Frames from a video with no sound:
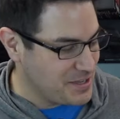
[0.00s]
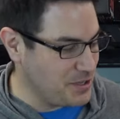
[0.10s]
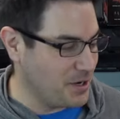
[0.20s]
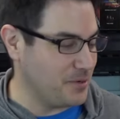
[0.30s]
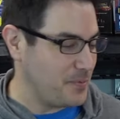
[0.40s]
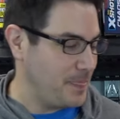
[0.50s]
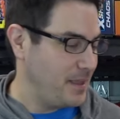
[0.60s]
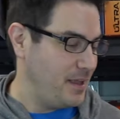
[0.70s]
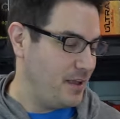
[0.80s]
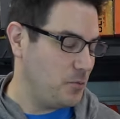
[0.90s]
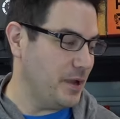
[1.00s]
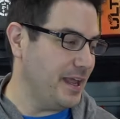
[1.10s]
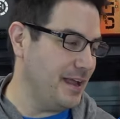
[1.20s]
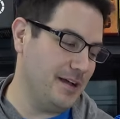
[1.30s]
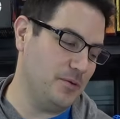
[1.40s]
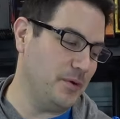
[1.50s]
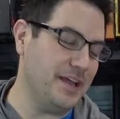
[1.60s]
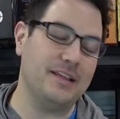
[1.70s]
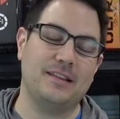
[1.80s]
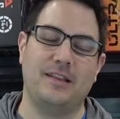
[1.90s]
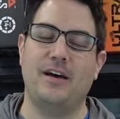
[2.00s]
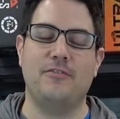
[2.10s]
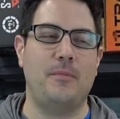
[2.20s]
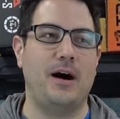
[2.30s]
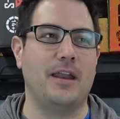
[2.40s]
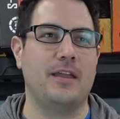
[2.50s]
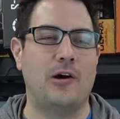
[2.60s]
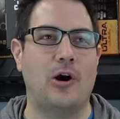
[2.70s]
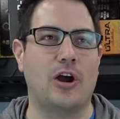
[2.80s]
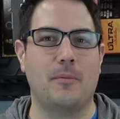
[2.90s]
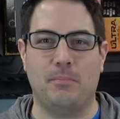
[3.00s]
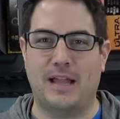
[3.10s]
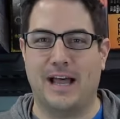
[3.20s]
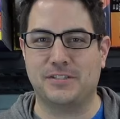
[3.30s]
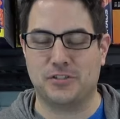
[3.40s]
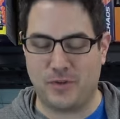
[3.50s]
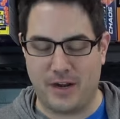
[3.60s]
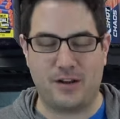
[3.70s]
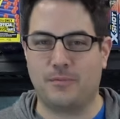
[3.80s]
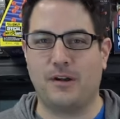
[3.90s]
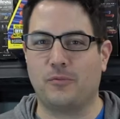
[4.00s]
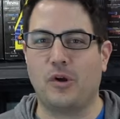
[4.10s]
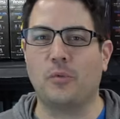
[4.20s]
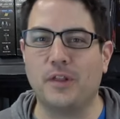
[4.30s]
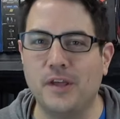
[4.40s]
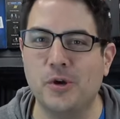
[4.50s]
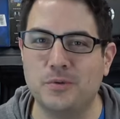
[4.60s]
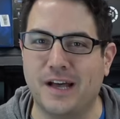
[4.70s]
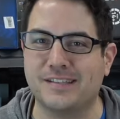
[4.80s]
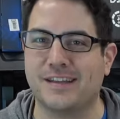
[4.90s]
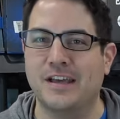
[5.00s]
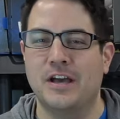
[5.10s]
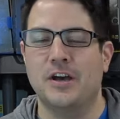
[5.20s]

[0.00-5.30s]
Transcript: You know, we we love modding our blasters, right? Or, or, or, really, who doesn't?